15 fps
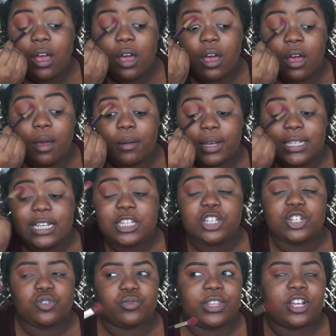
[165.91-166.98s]
Because
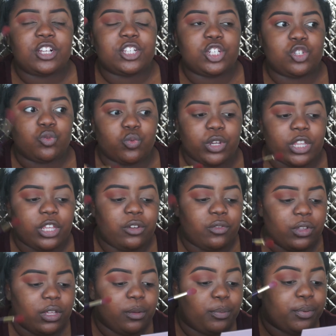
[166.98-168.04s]
there's this
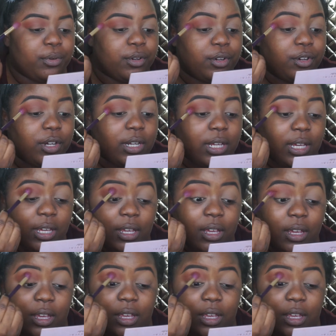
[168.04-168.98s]
really pretty